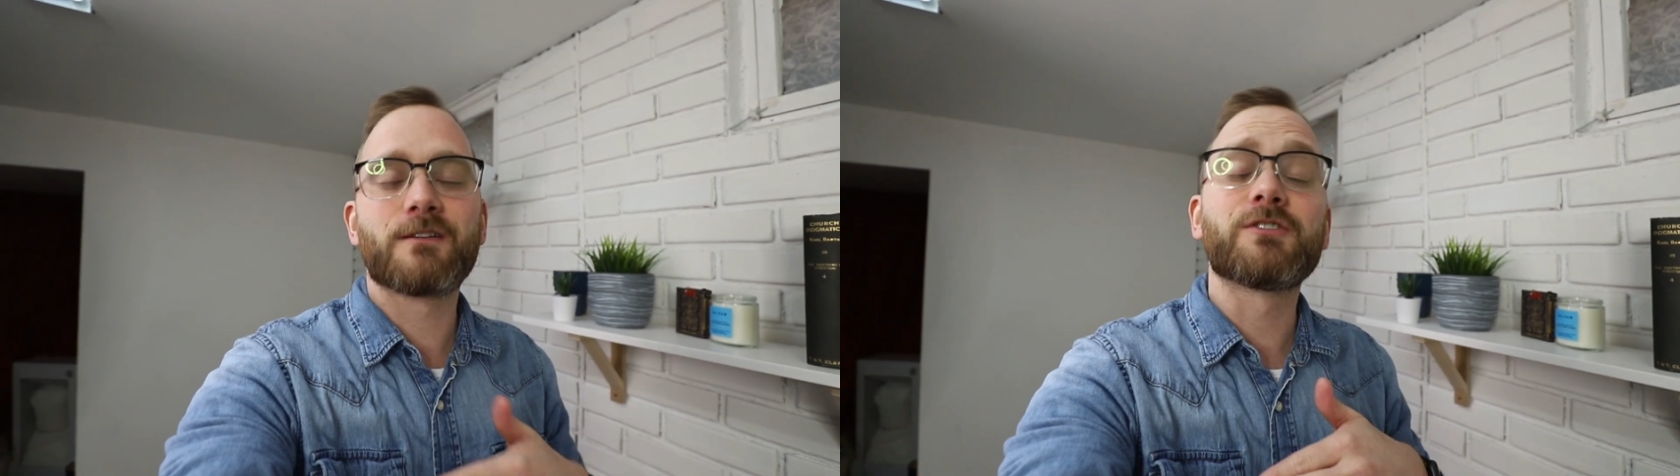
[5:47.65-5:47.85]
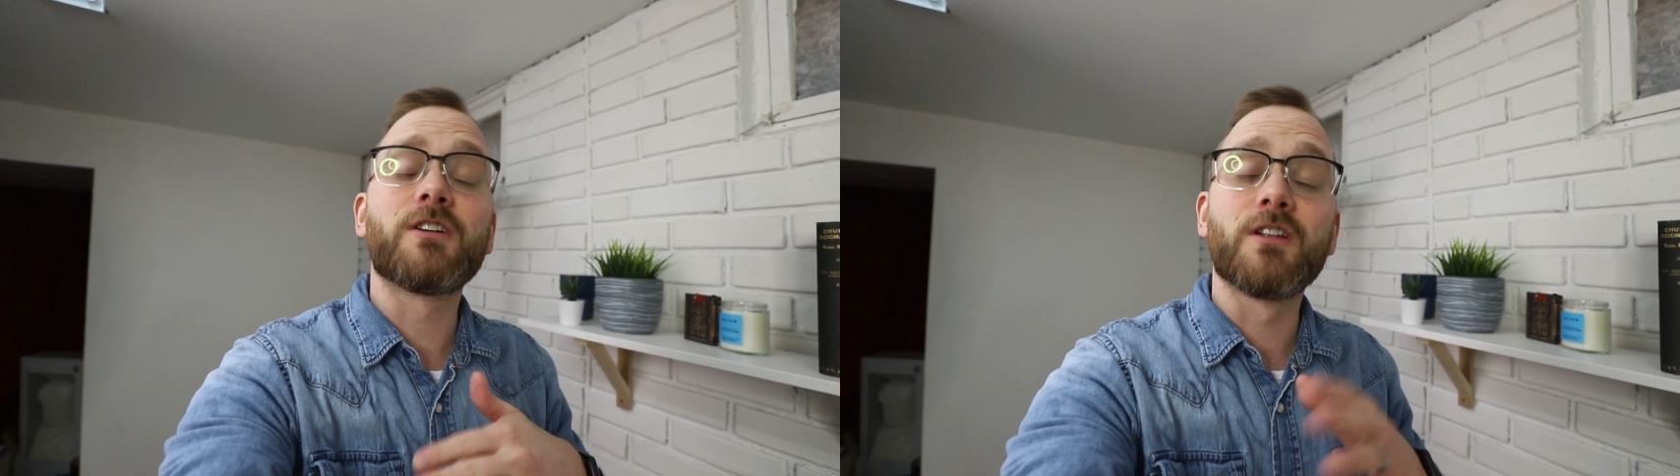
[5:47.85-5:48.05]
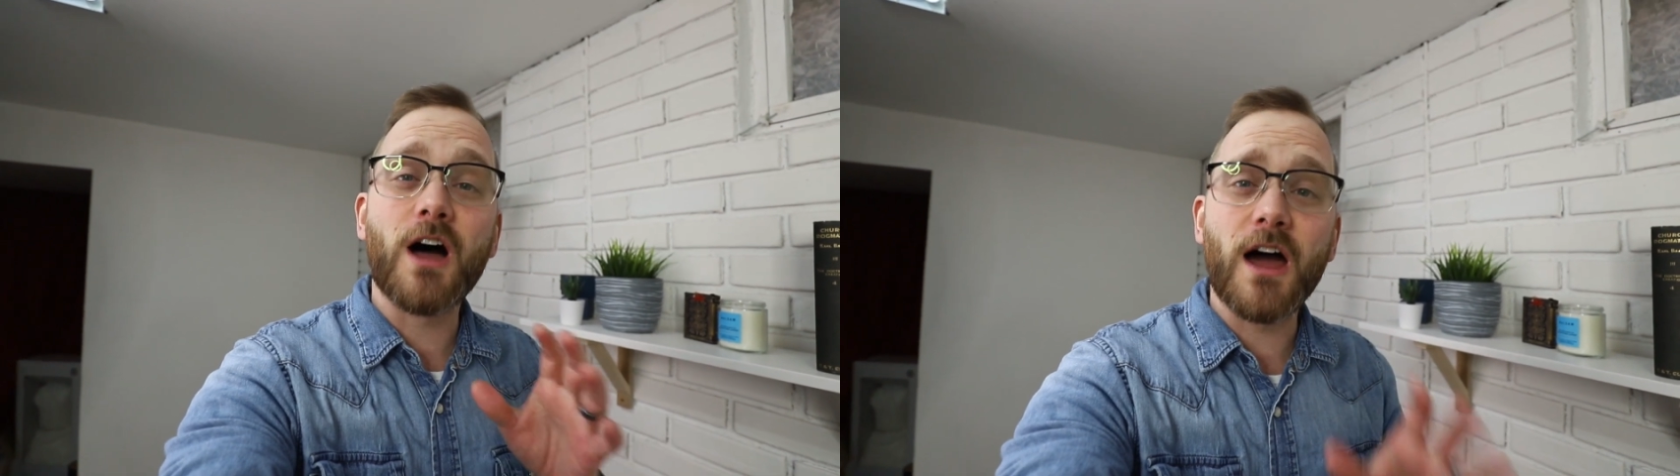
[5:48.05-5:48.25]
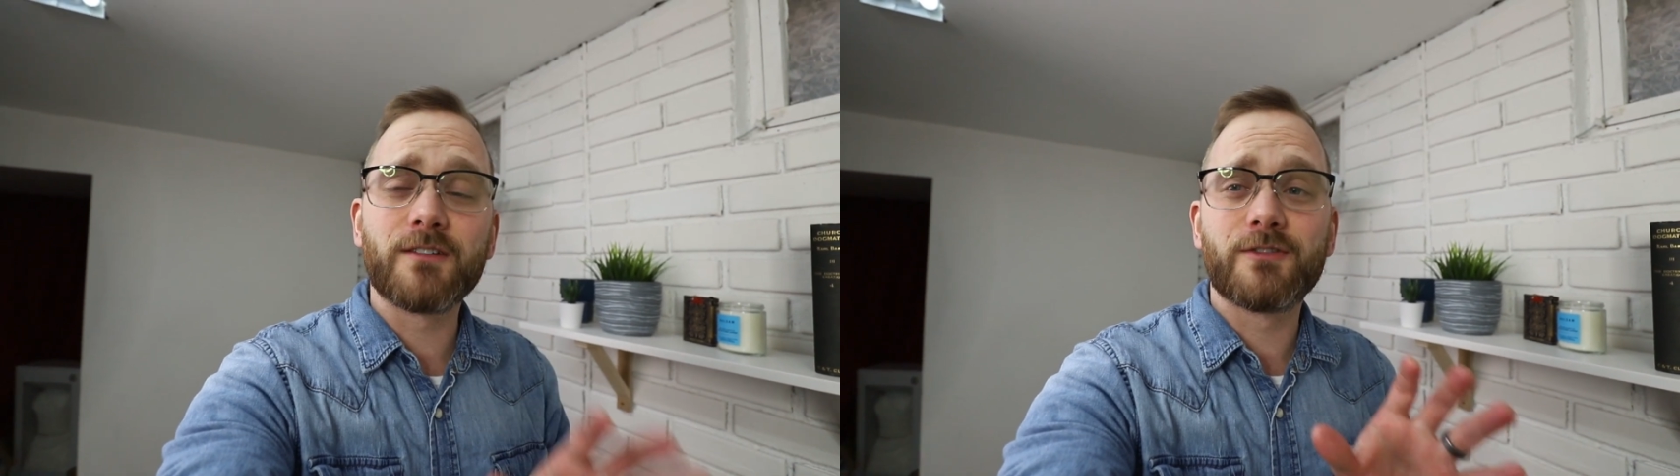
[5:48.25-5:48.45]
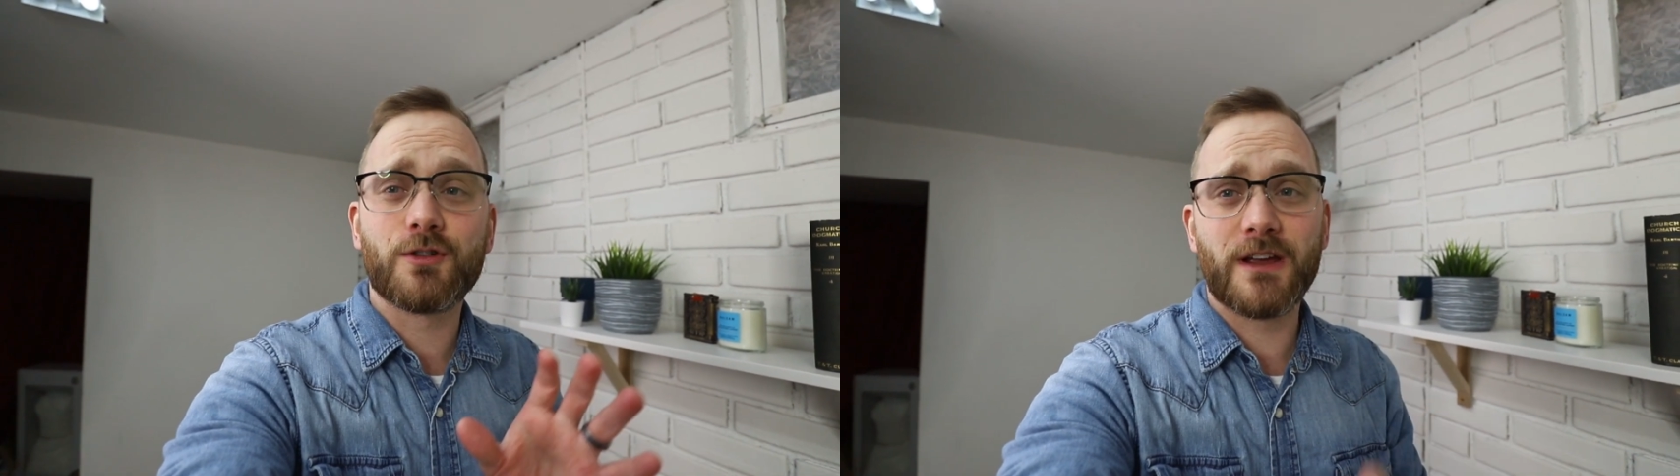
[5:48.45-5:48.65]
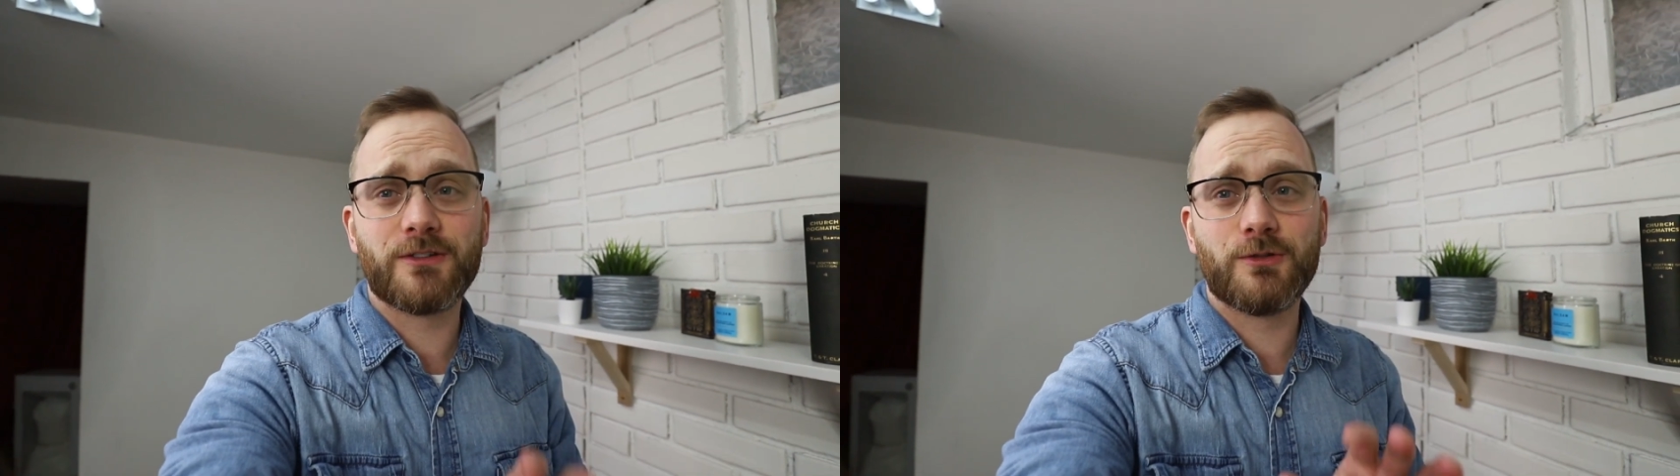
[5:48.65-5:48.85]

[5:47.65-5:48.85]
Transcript: There's a lot of great